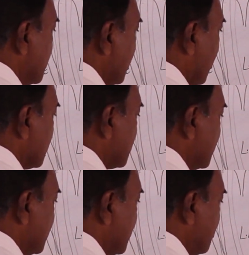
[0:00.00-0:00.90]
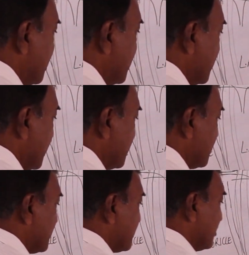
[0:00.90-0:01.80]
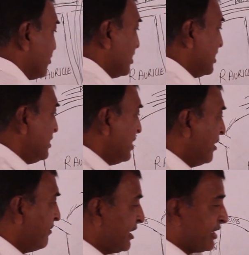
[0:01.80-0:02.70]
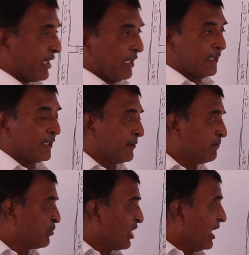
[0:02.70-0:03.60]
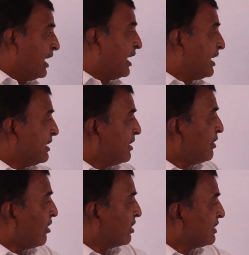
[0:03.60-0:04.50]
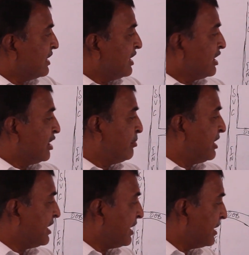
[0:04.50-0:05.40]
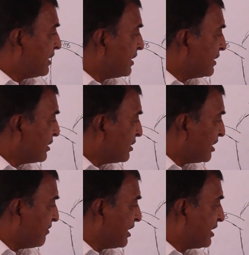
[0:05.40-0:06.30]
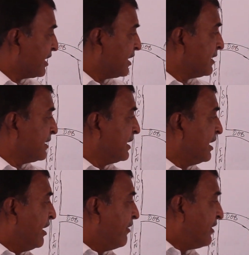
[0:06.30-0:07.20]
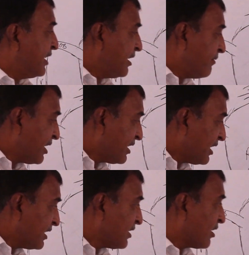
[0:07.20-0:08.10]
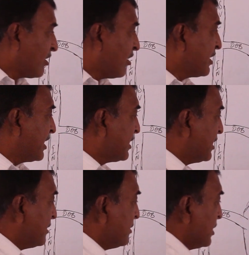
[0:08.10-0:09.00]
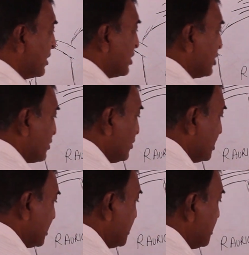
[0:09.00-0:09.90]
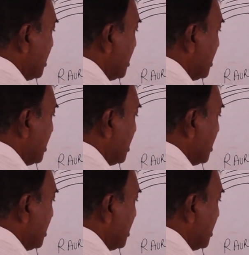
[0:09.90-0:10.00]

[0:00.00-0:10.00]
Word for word: the oxygenated blood enters into the ventricles. As the oxygenated blood enters into the ventricles when the ventricles are contracting through the